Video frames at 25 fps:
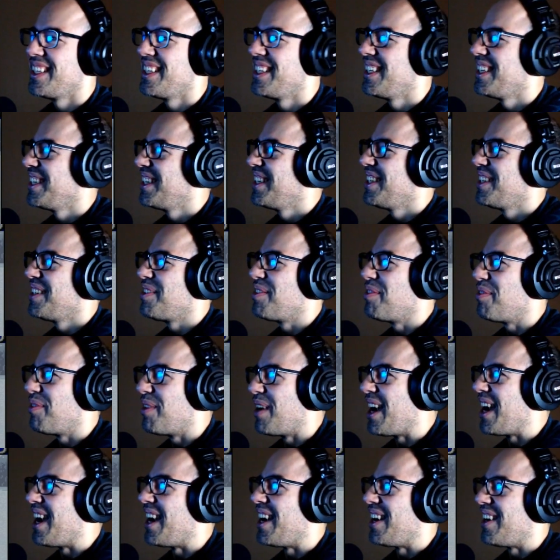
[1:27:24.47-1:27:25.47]

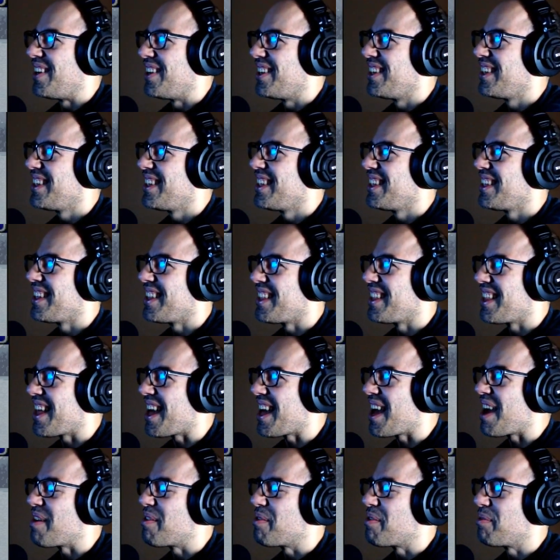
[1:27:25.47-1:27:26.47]
Wow, that would
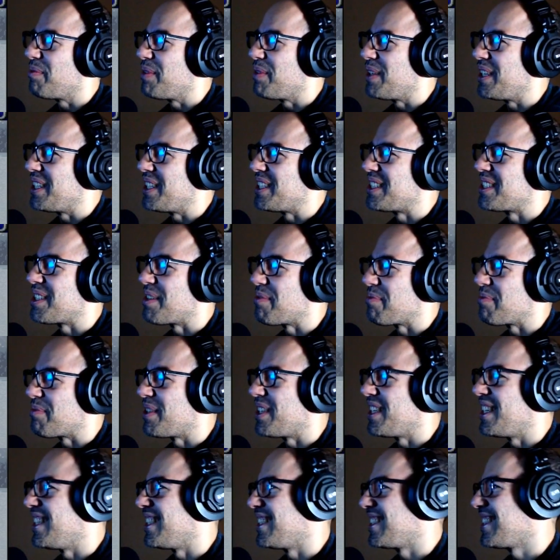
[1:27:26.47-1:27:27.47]
be something else.
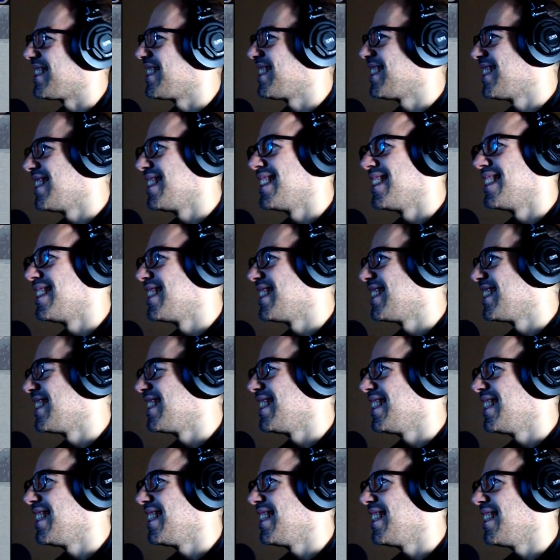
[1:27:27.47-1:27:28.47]

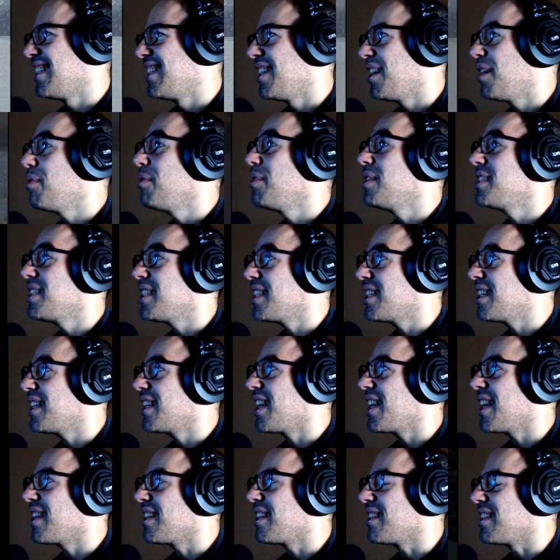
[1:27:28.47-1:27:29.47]
Oh, let's think it gained a
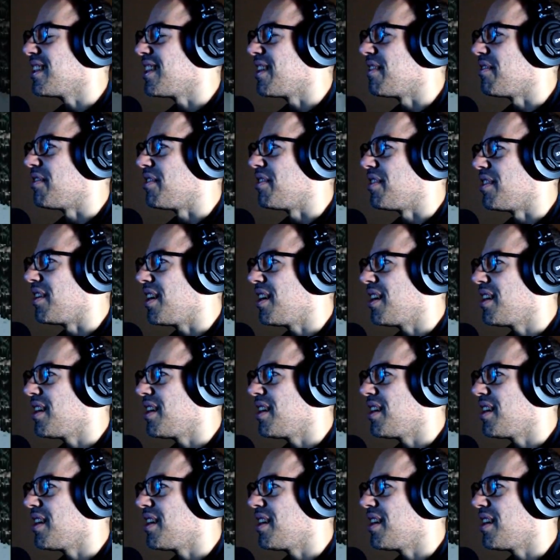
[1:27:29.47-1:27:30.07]
level. Awesome.